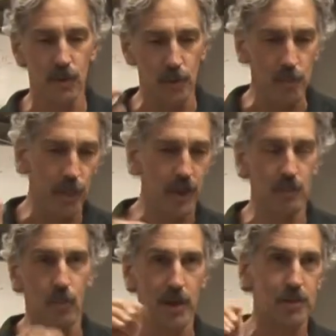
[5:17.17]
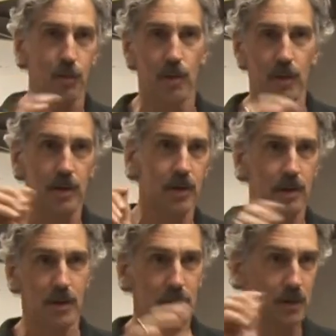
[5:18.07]
So you're putting in much more
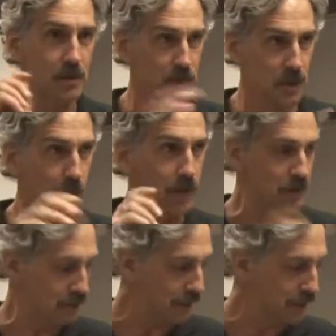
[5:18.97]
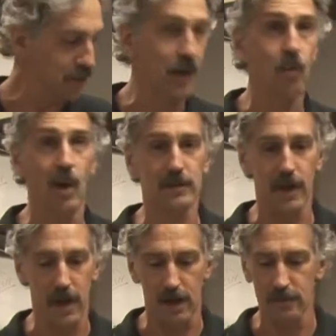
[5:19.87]
current than the cell wants
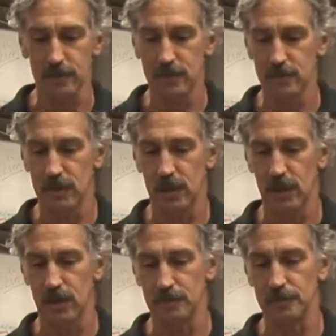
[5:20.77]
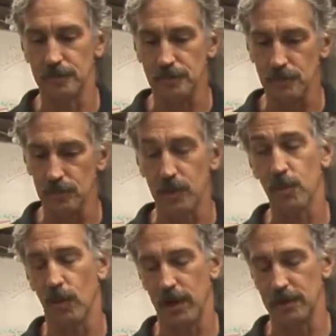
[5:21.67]
to have,
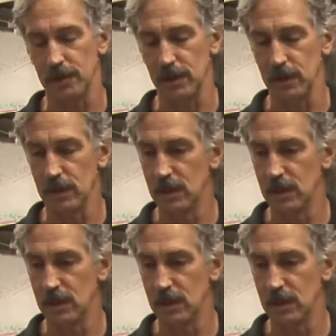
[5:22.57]
much more energy.